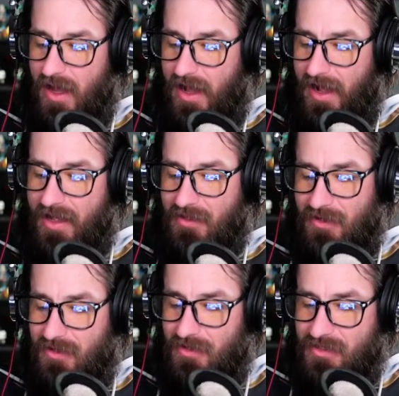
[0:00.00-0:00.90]

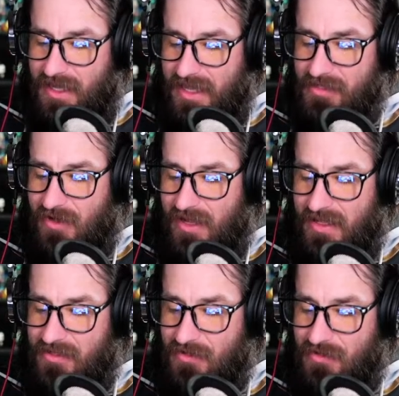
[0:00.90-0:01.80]
Looks like he's gonna
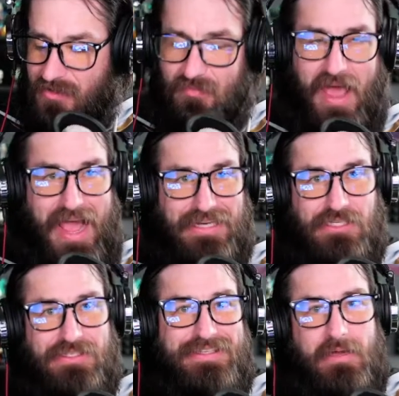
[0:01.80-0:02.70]
get to do some
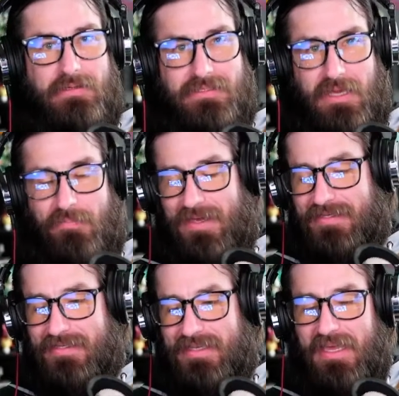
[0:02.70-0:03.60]
action set
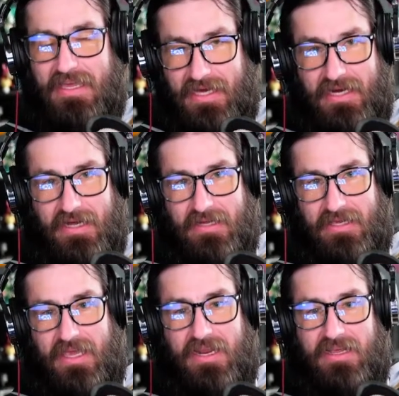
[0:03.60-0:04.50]
pieces, get cut up
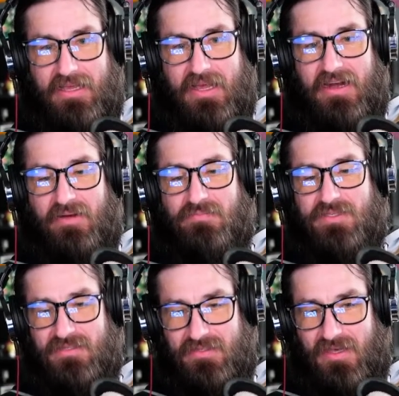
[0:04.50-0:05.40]

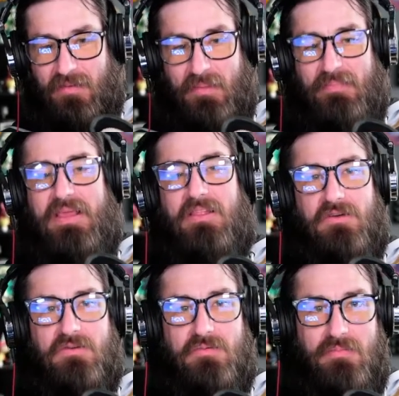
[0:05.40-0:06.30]
some, and
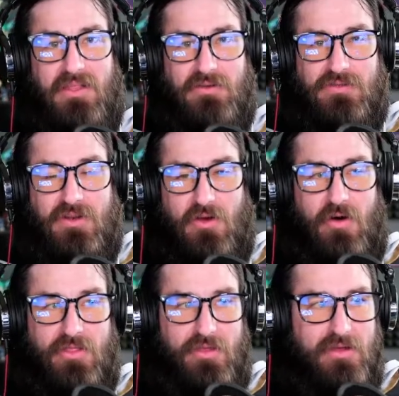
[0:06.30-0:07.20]
Milo's gonna
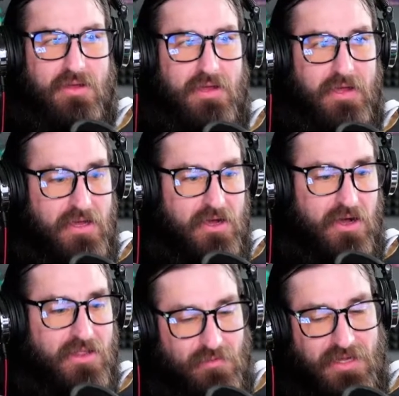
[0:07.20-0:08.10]
go on the
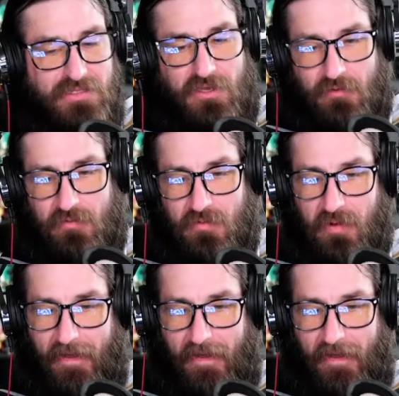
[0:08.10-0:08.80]
rescue